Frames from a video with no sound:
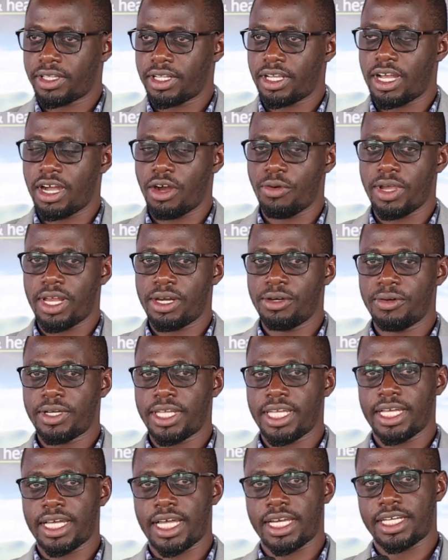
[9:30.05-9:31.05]
We are
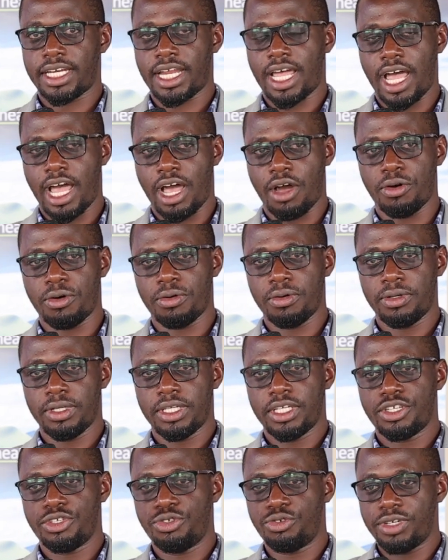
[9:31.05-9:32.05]
looking at how
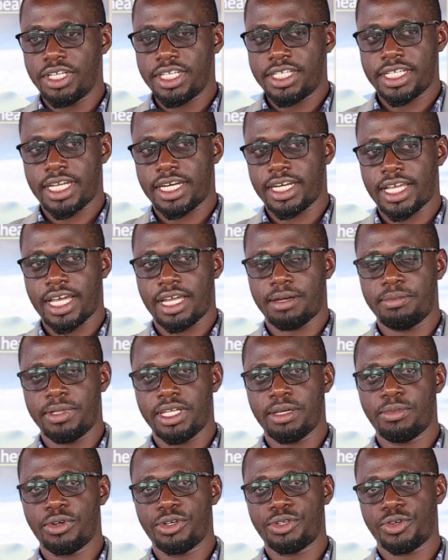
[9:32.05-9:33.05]
judiciary can be
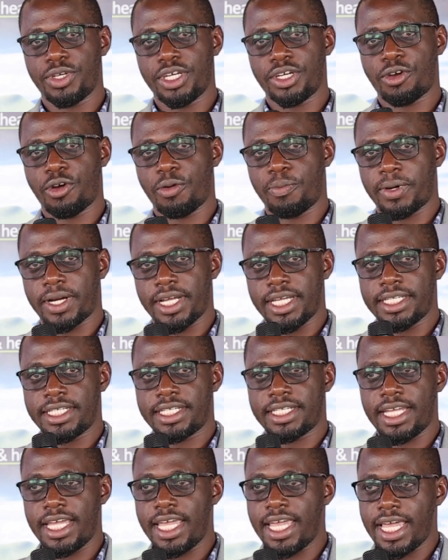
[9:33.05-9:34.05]
able to
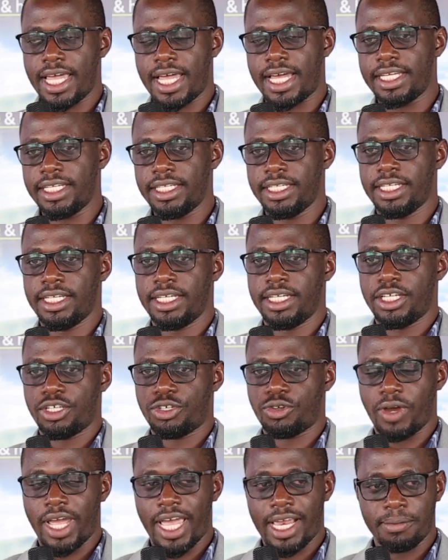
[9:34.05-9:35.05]
incorporate AI
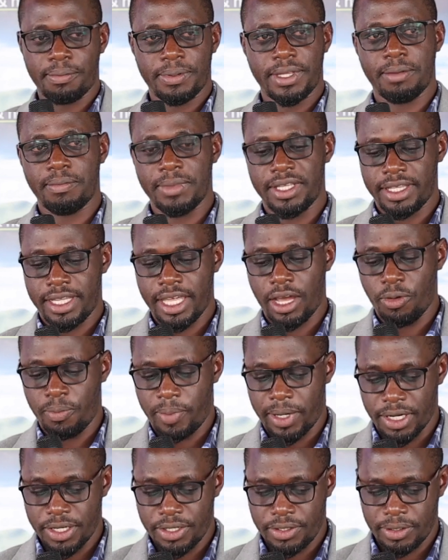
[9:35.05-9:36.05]
to help them in their
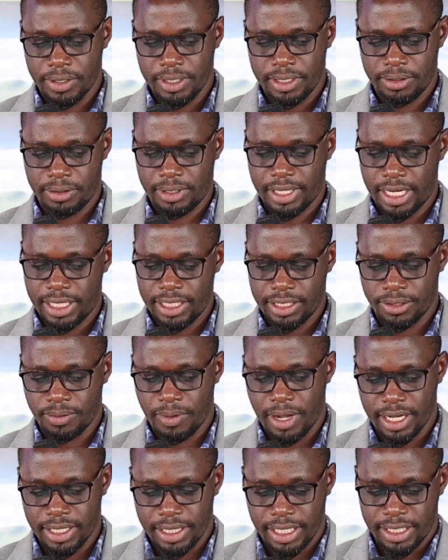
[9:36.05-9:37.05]
operations. So that is
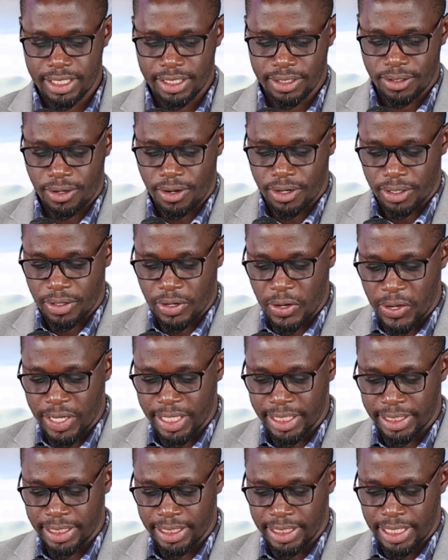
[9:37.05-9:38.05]
work that is
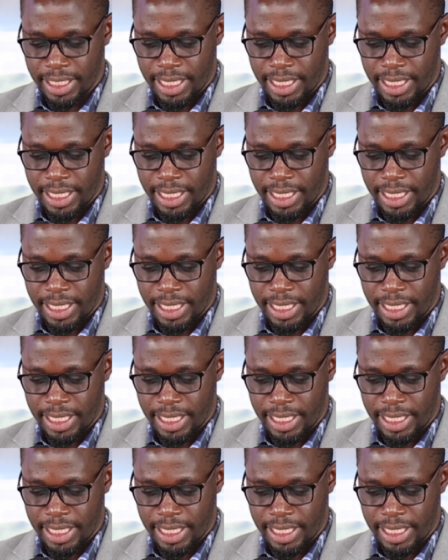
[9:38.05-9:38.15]
ongoing.